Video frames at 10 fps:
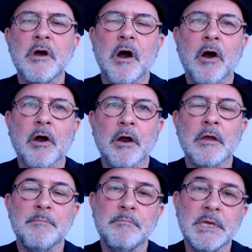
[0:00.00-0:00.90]
are
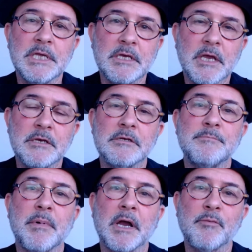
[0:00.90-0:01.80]
mediated
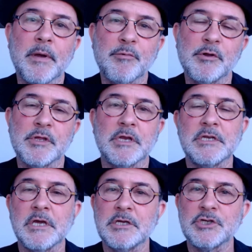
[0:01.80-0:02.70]
by
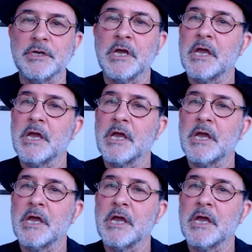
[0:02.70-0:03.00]
representation,